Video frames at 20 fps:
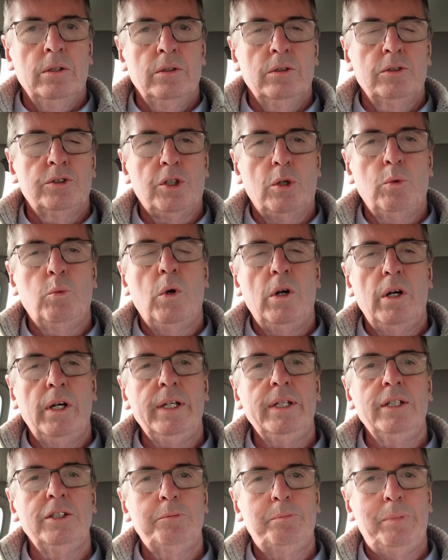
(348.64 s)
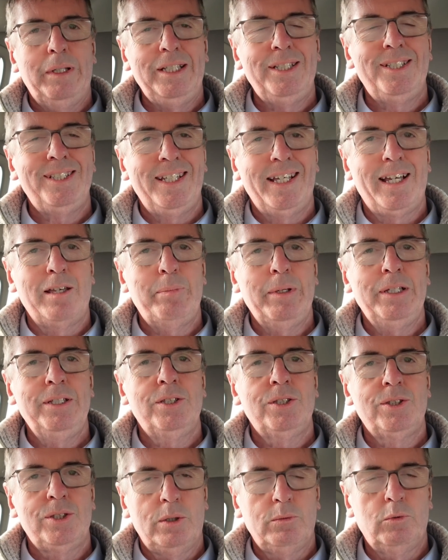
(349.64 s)
So why has BCA been
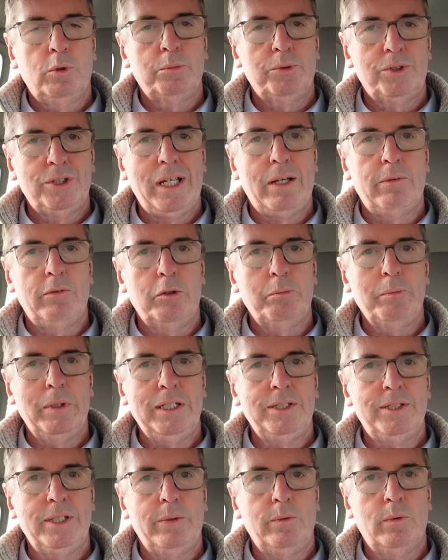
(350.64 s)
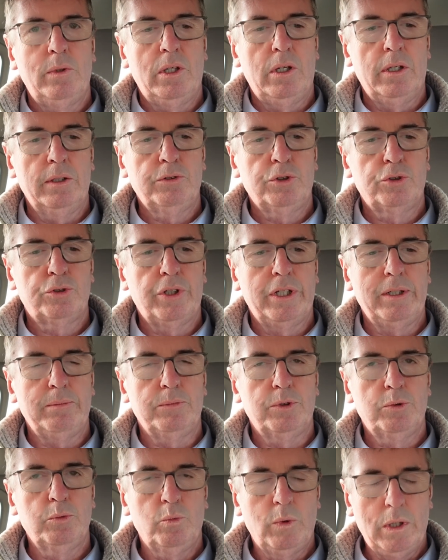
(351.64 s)
so upset with me doing live
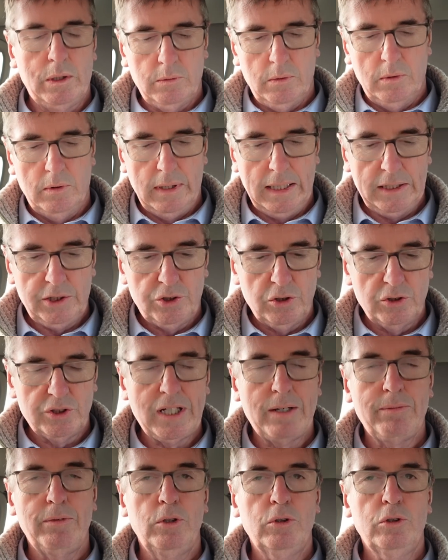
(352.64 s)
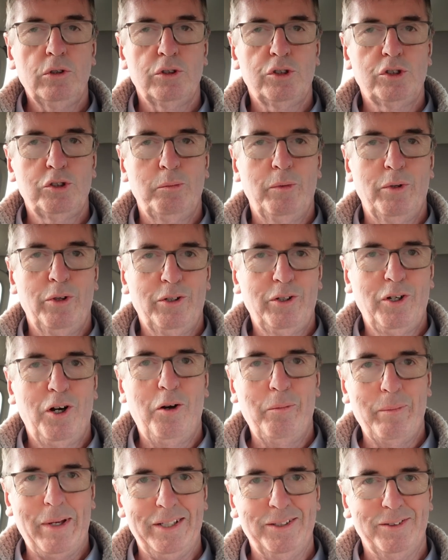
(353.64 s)
streams? Well, let's just have a look at some of the
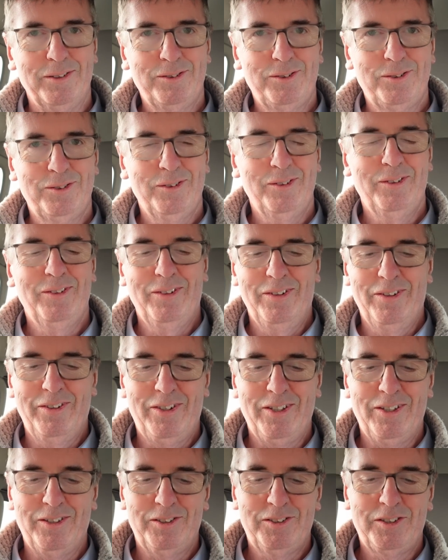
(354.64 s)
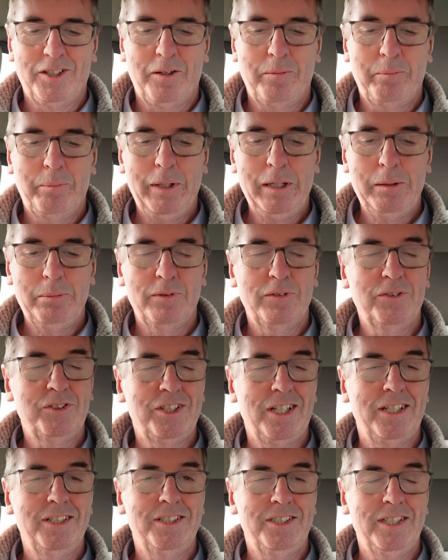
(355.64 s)
comments that people have
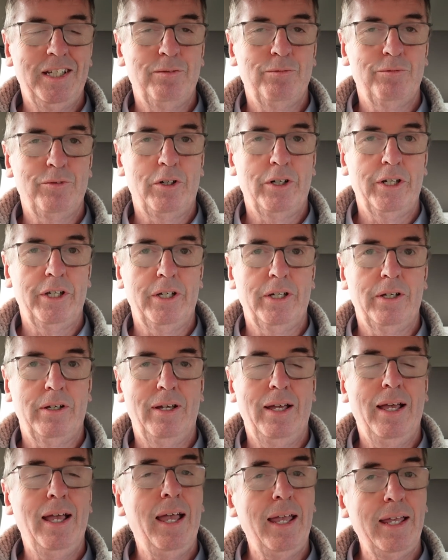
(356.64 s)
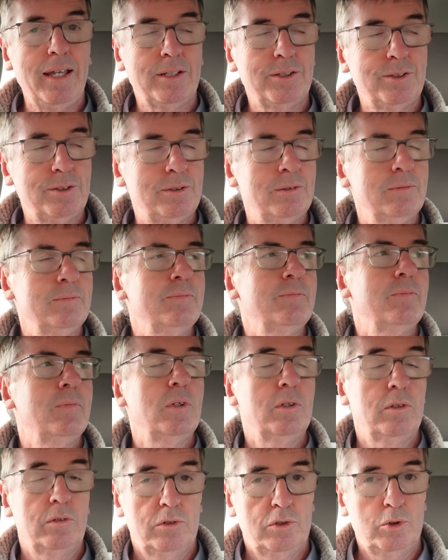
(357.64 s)
sent in via X,
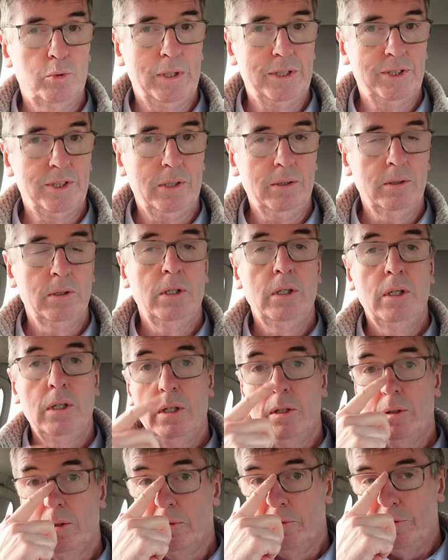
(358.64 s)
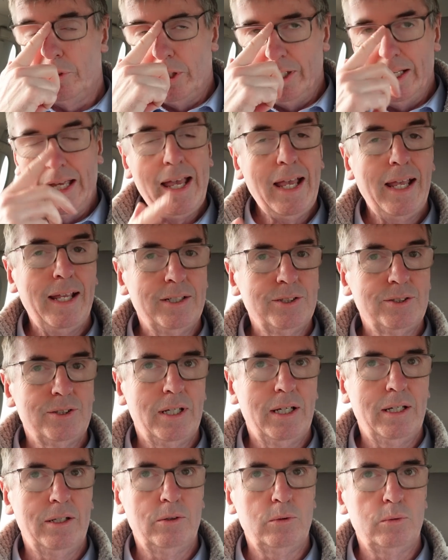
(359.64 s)
Twitter, via X,
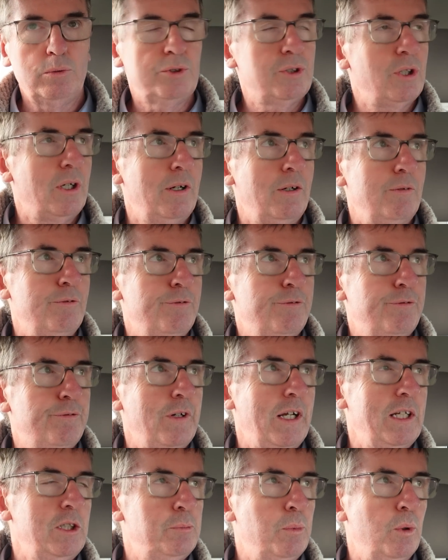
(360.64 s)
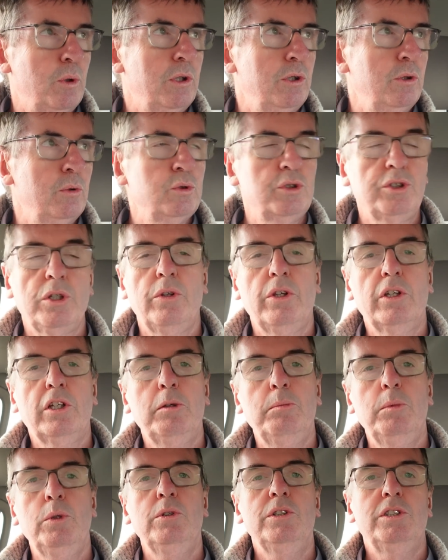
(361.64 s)
and also Facebook, and also the
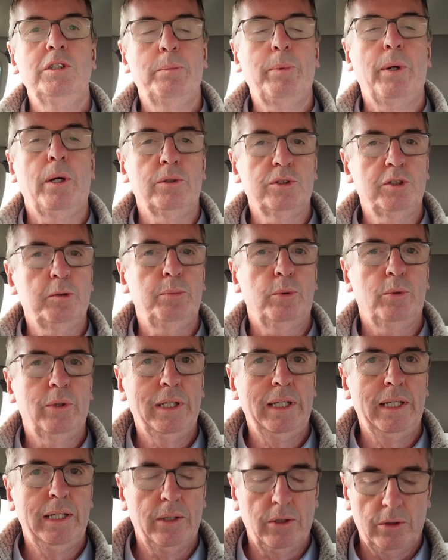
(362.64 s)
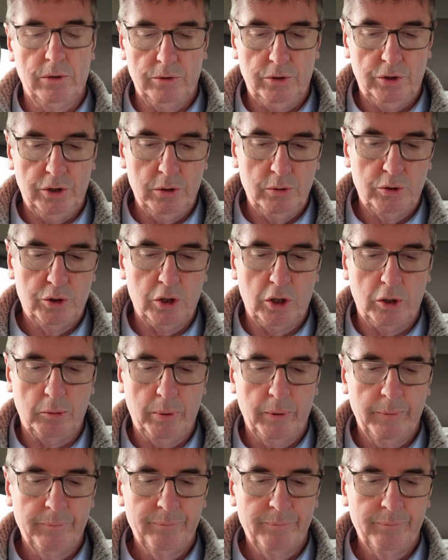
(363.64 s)
community post I put here on YouTube.